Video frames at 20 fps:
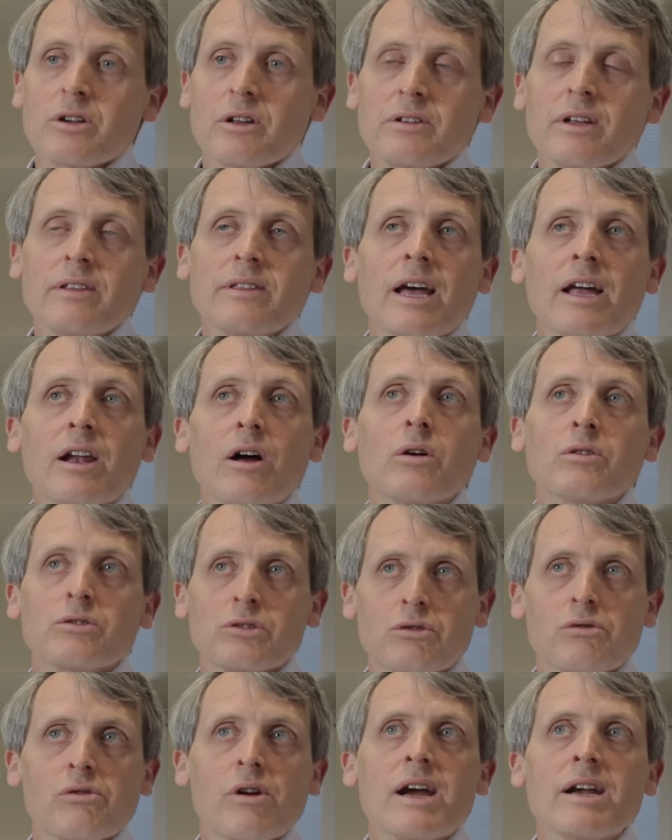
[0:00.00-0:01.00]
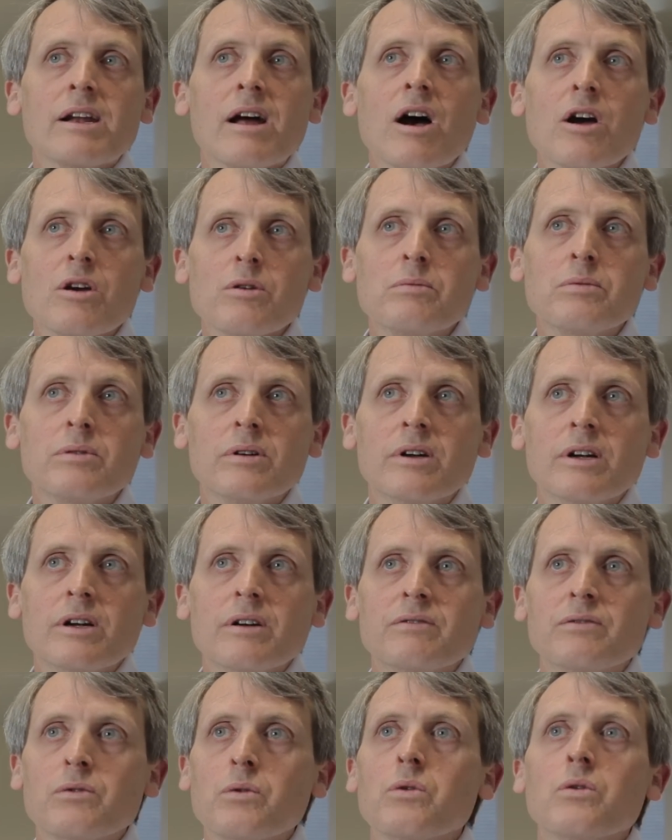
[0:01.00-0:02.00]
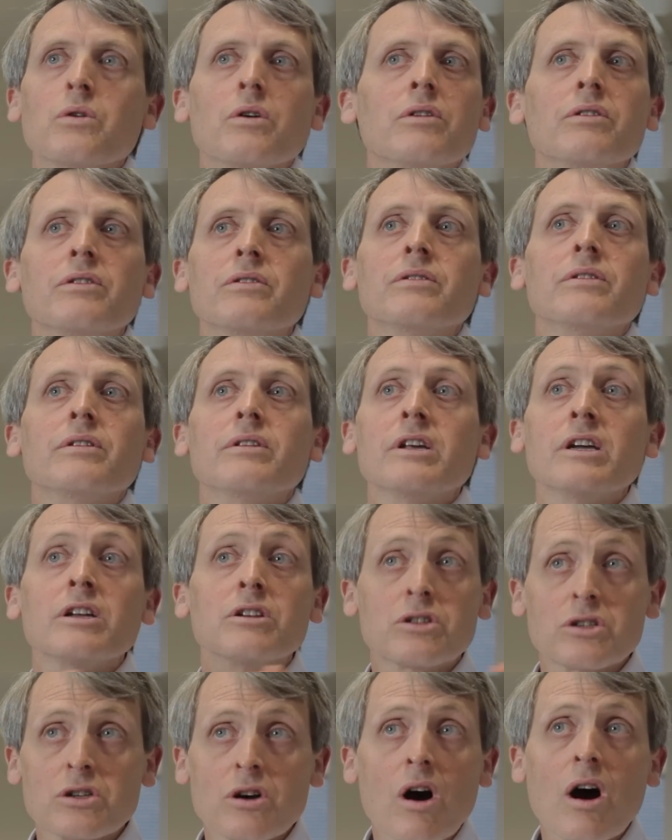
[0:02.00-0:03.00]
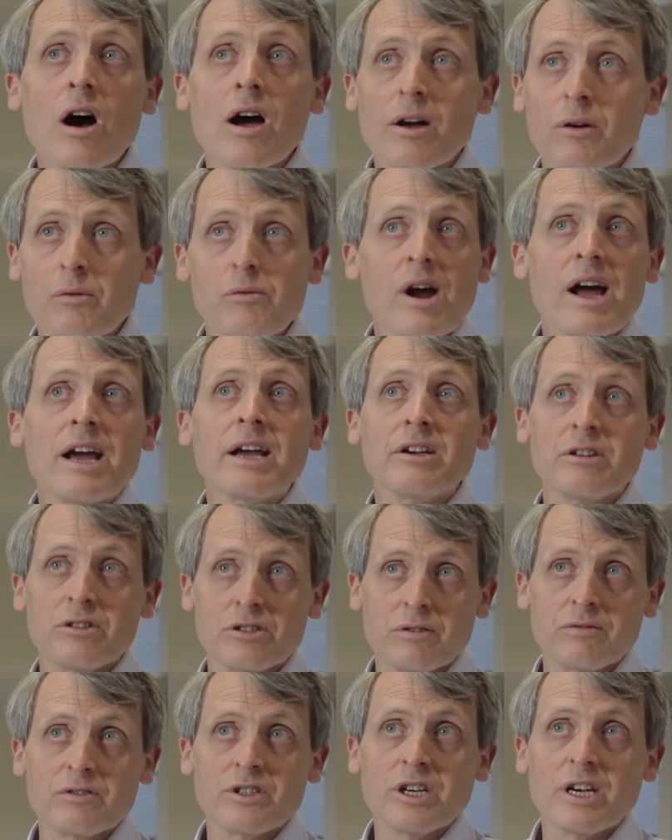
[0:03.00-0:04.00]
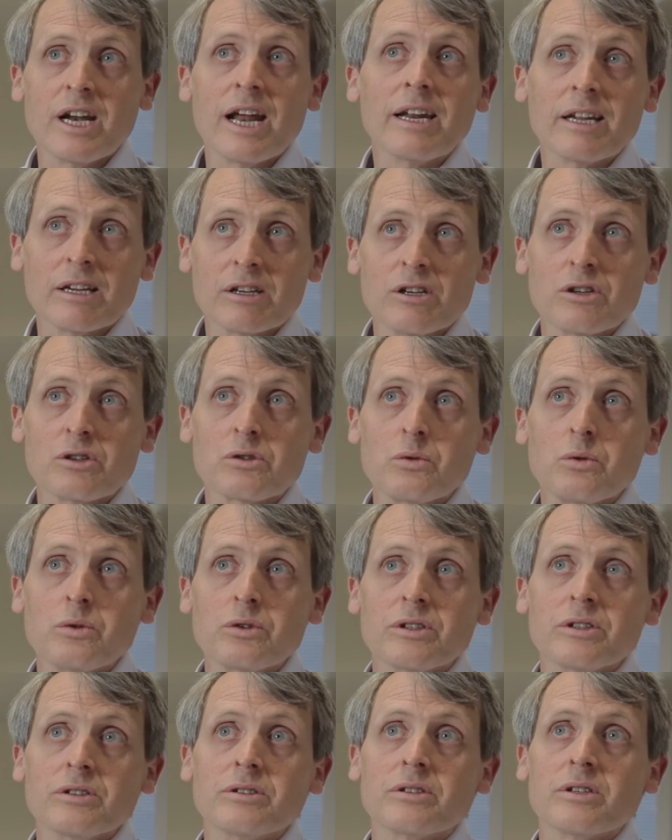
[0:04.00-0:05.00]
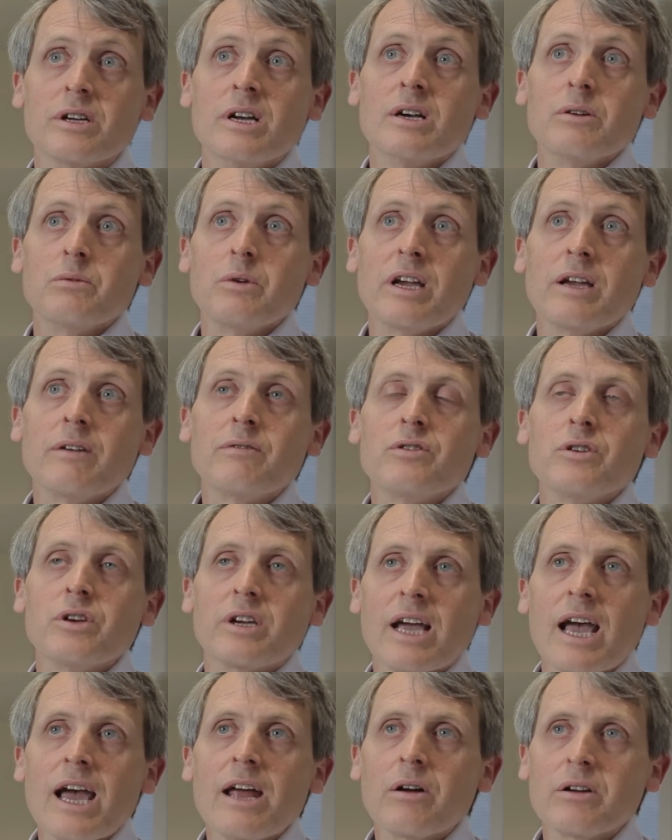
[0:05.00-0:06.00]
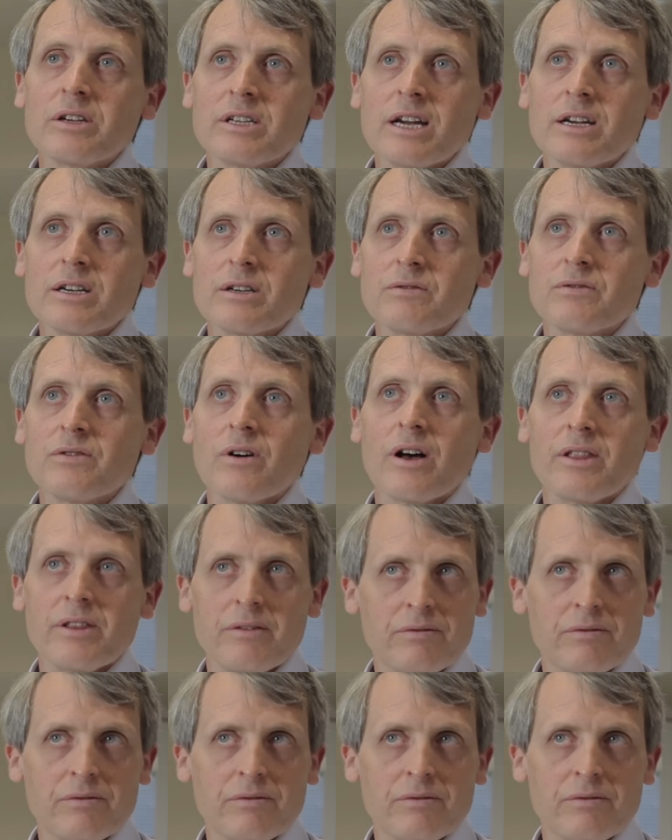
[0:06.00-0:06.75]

I think that holds great hope for the entire range of genetic disorders, where if you can identify the